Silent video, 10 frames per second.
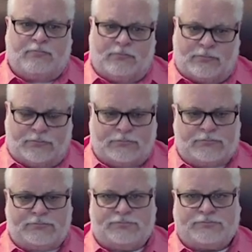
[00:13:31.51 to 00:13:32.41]

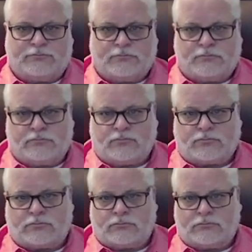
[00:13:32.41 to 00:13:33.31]

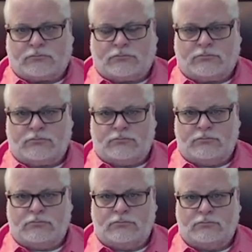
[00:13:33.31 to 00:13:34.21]

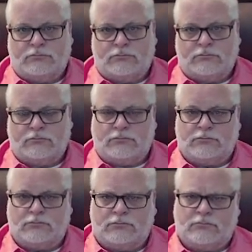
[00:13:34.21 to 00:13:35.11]

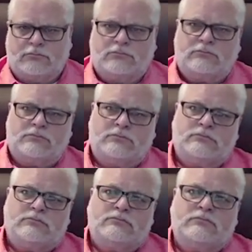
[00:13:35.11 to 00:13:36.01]

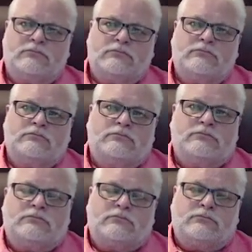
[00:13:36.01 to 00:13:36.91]

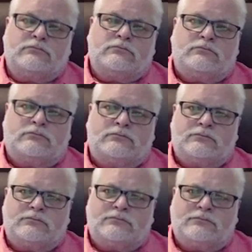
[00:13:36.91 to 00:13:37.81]

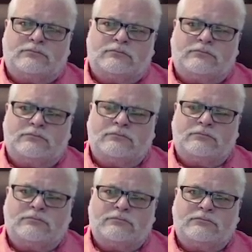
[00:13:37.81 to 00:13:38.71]

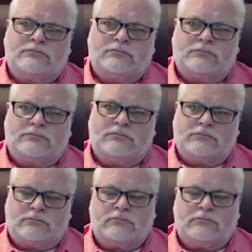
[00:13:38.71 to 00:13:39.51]
The person shown says nothing.